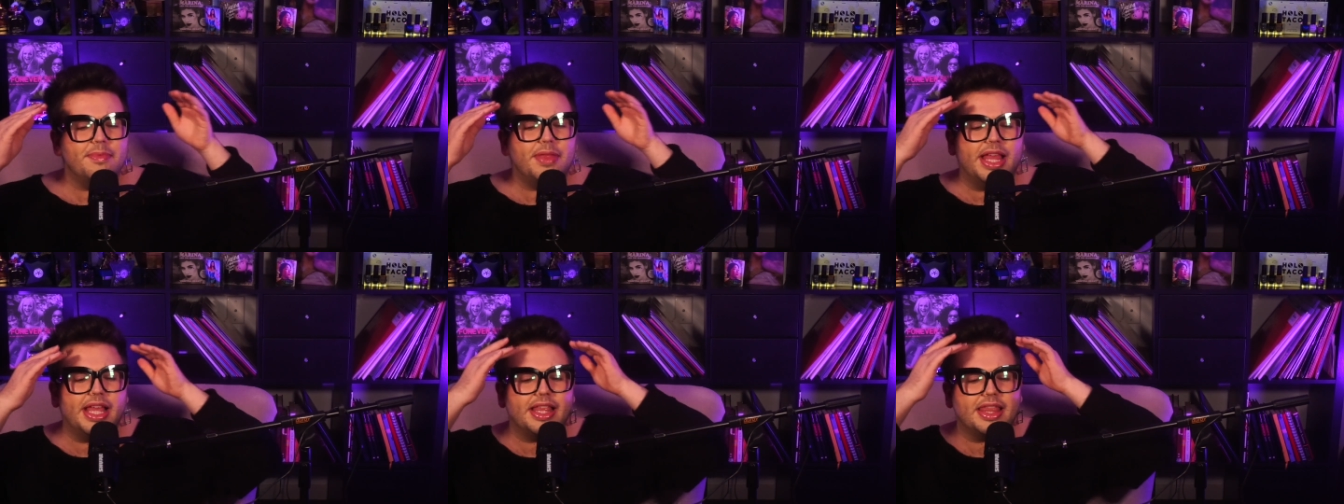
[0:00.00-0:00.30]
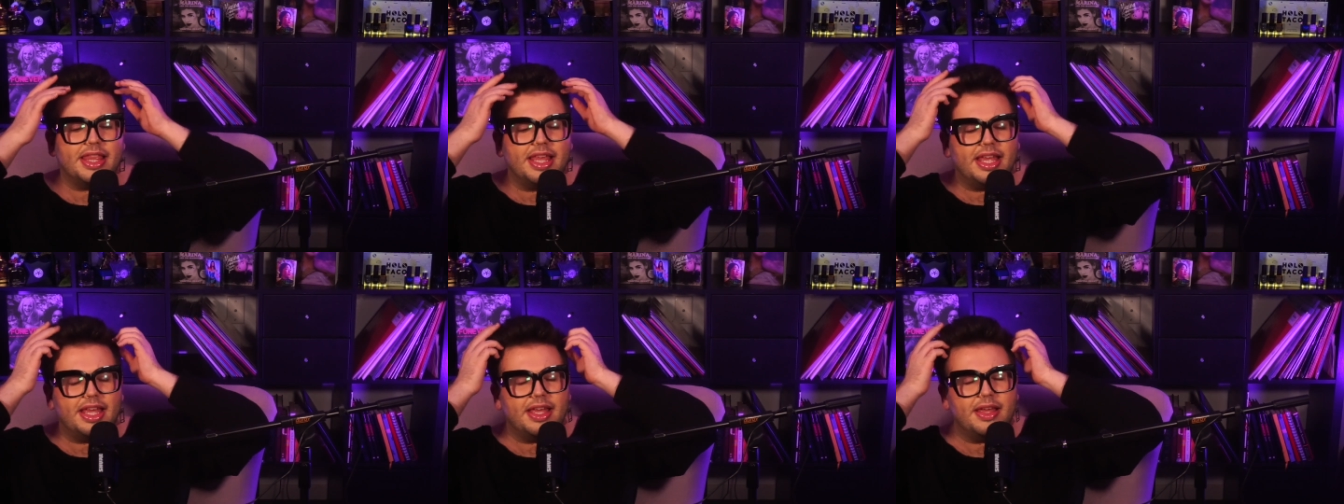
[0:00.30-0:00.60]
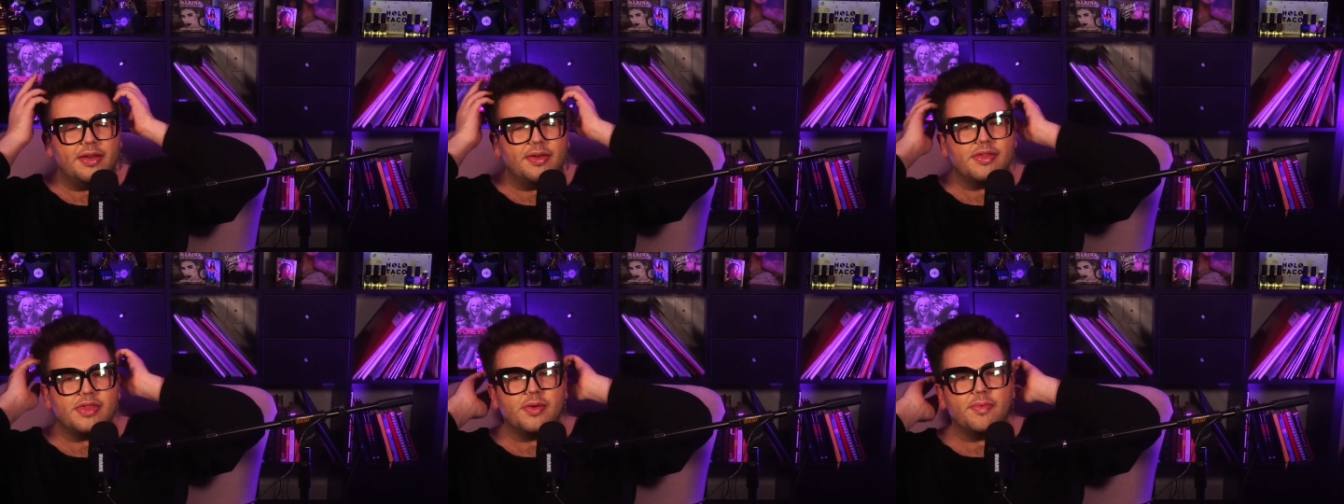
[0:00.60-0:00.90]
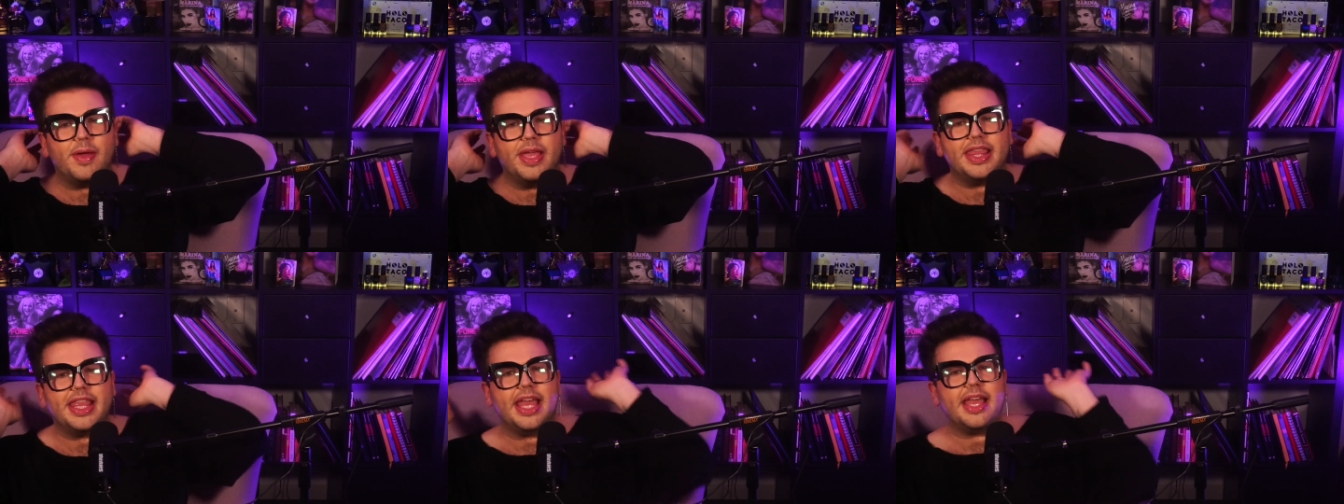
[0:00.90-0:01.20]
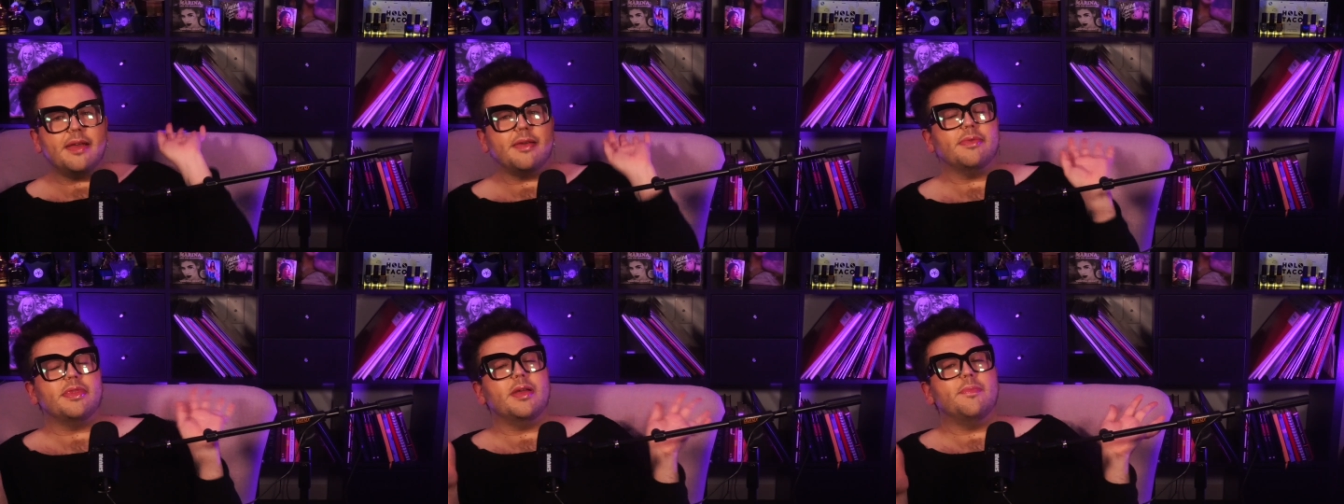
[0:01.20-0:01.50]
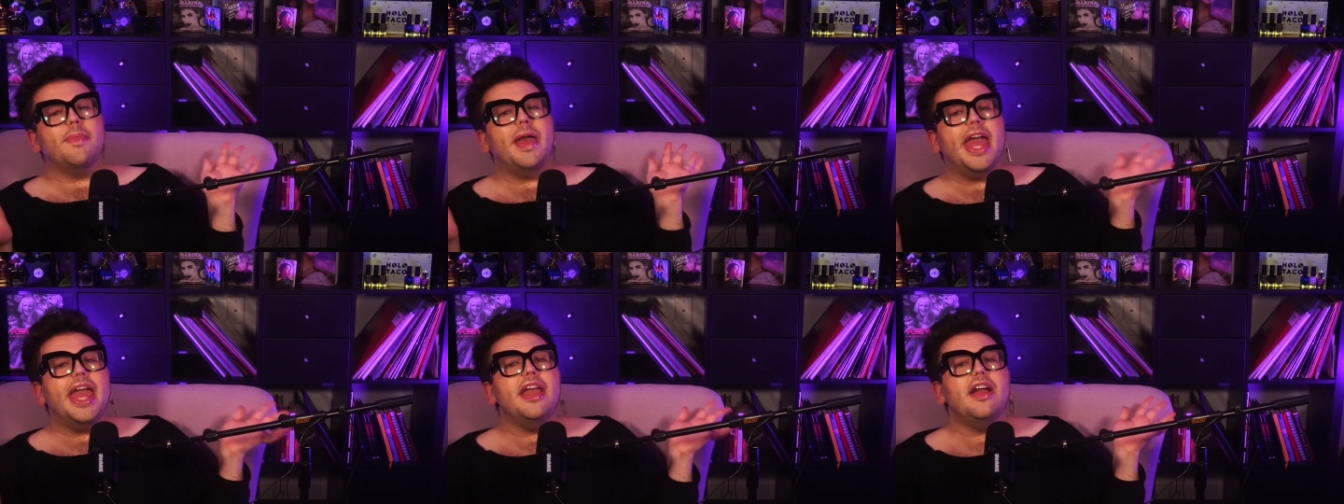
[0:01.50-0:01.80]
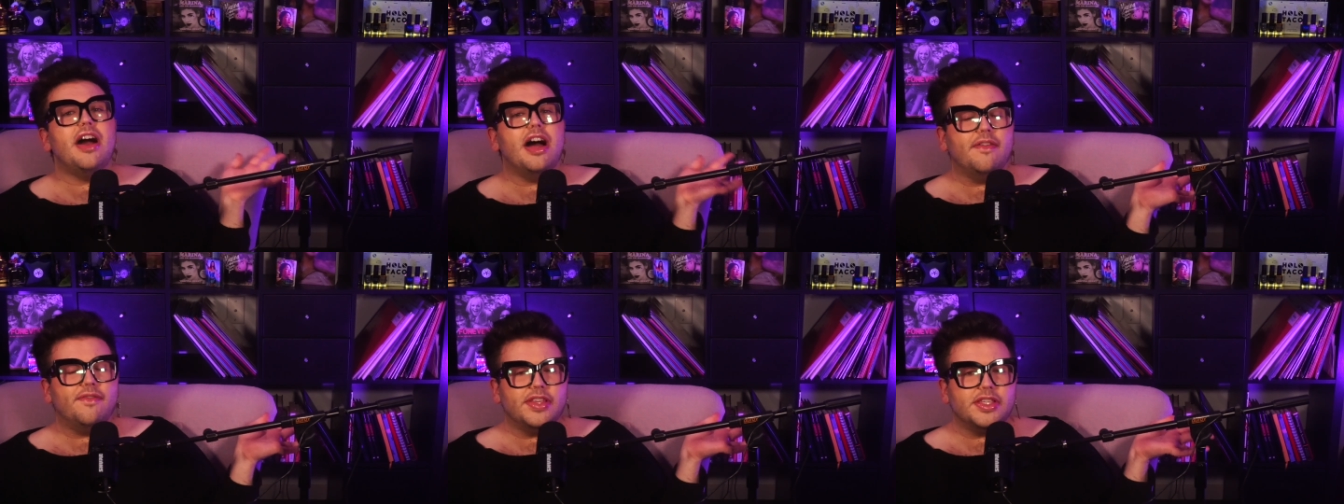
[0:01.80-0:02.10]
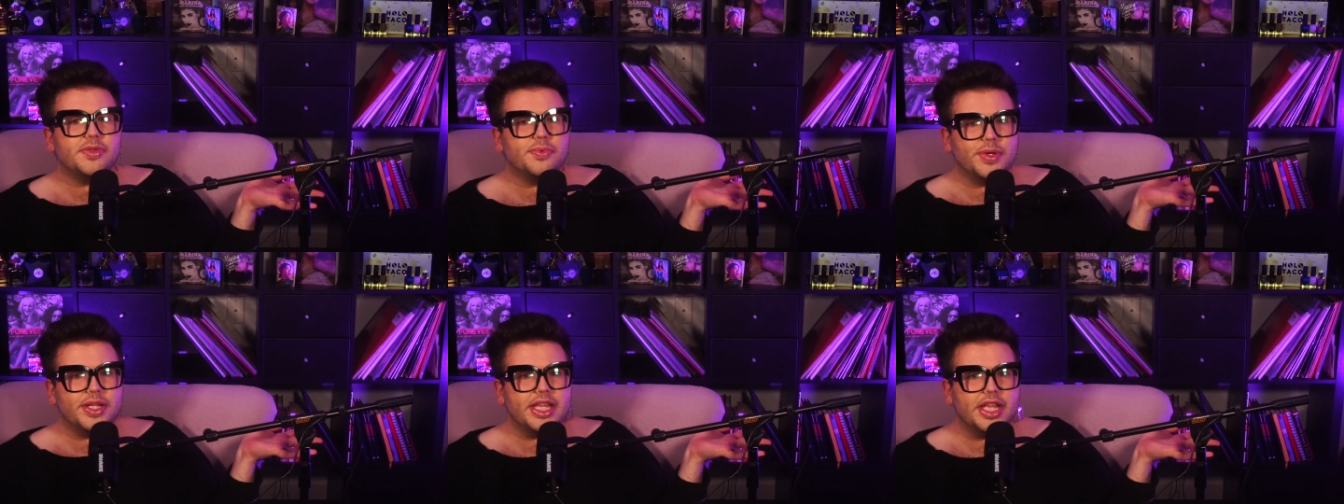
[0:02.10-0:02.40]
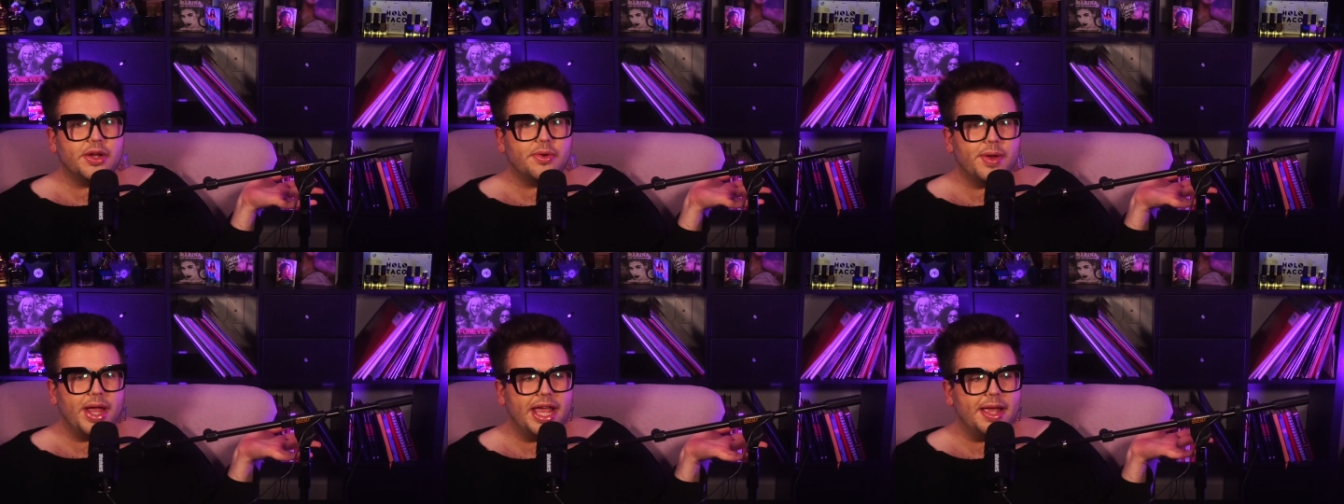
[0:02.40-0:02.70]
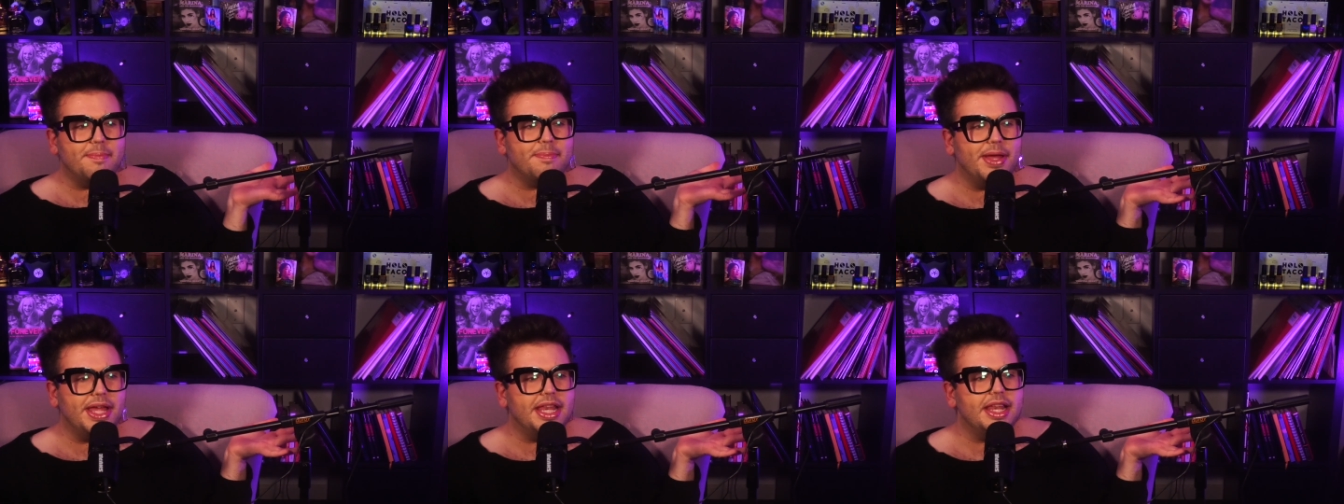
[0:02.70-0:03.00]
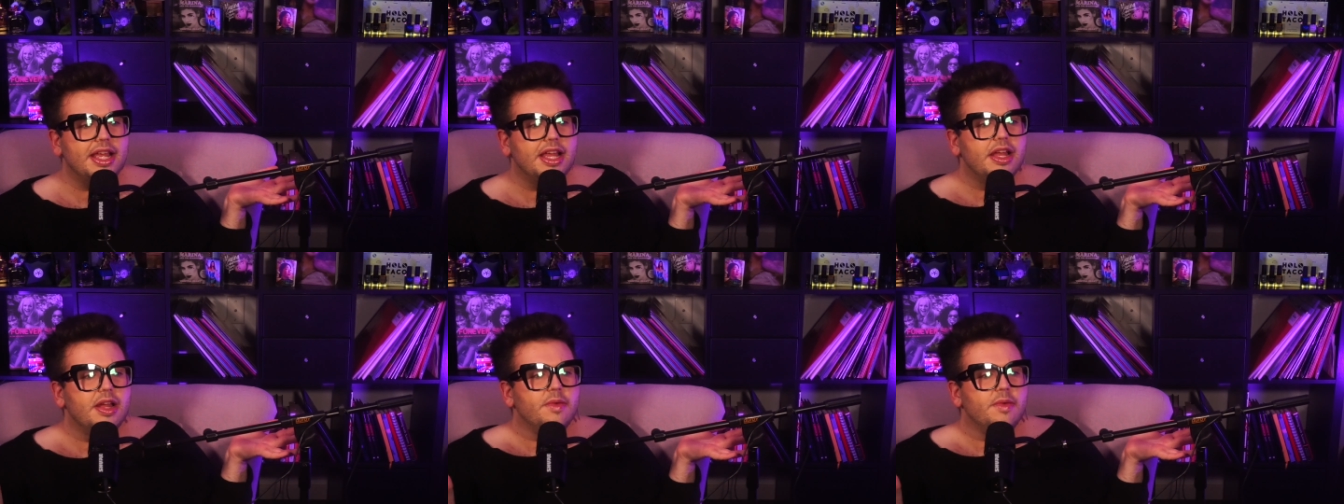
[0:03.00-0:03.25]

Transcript: Like the the way they the payoff is really great, but